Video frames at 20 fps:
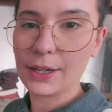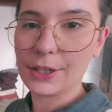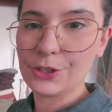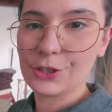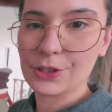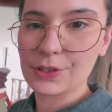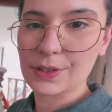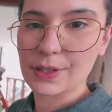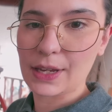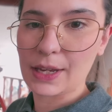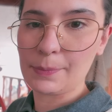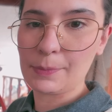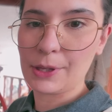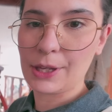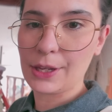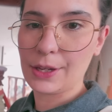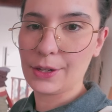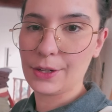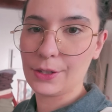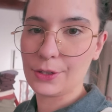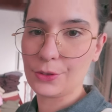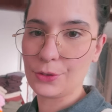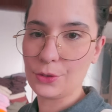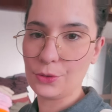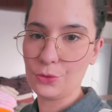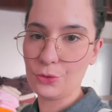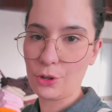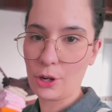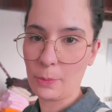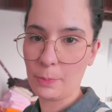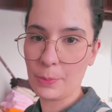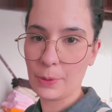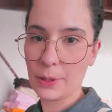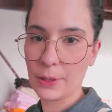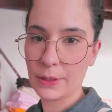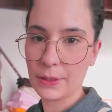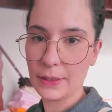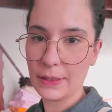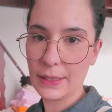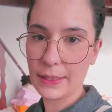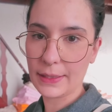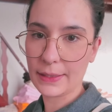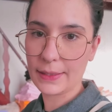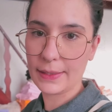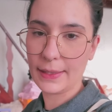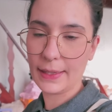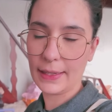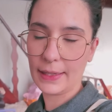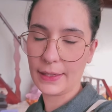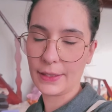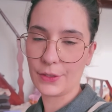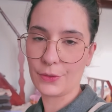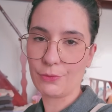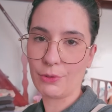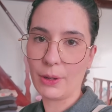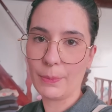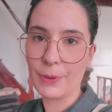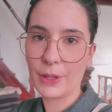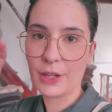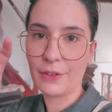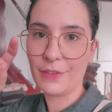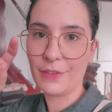I just came here to drop these things from the